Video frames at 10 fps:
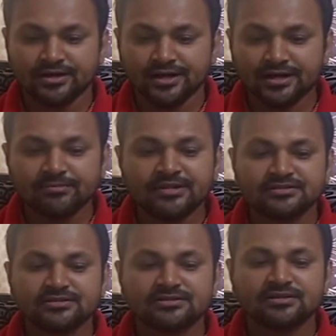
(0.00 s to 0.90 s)
It
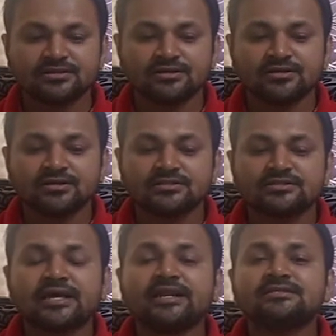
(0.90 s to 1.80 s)
means
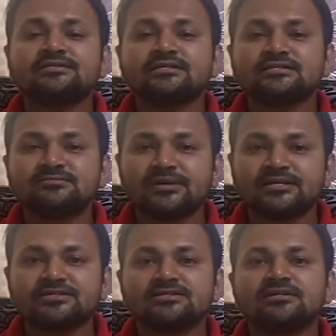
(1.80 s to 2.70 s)
silence
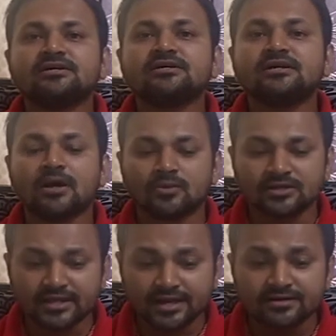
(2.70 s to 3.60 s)
speaks louder
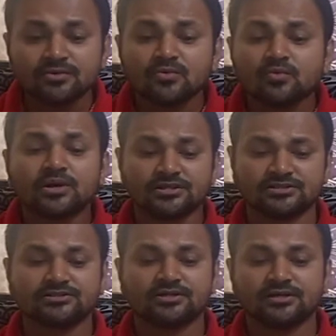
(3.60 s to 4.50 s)
than
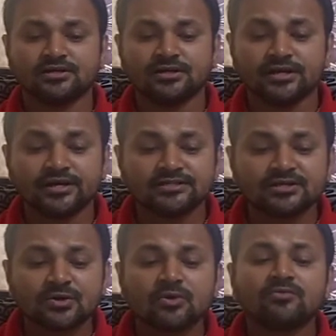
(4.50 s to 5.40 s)
words. It is a
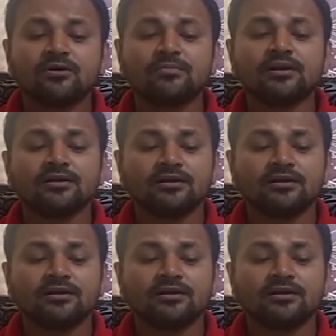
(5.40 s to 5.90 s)
non-verbal